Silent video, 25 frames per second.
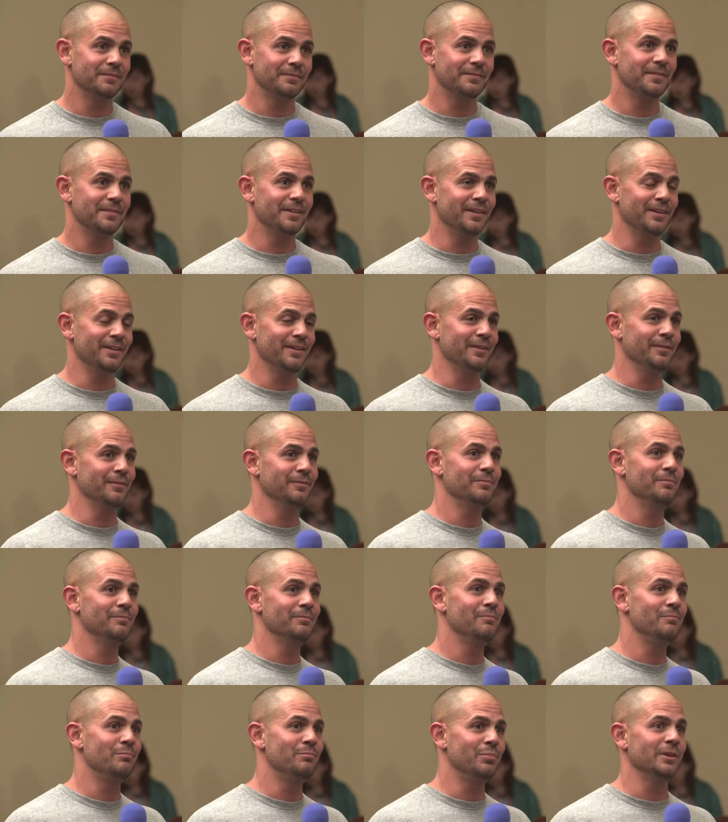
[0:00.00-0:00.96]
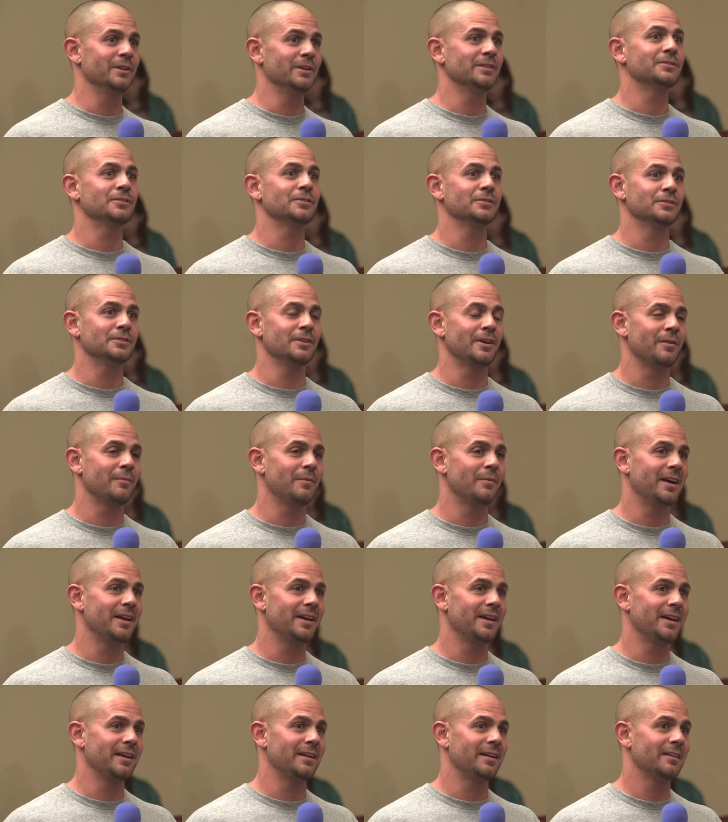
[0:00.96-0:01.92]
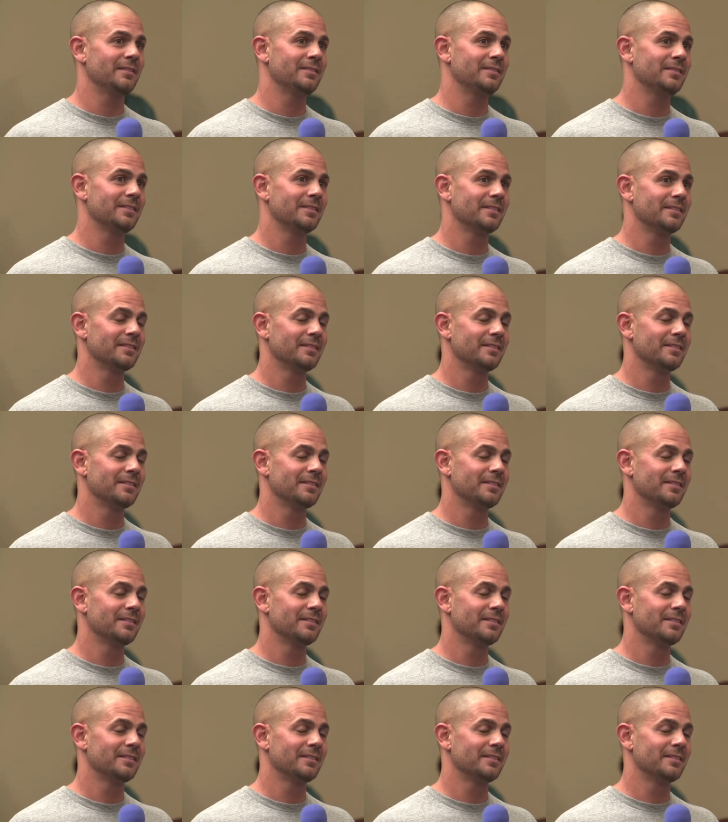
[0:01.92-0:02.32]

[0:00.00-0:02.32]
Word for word: you know, blisters on my hands.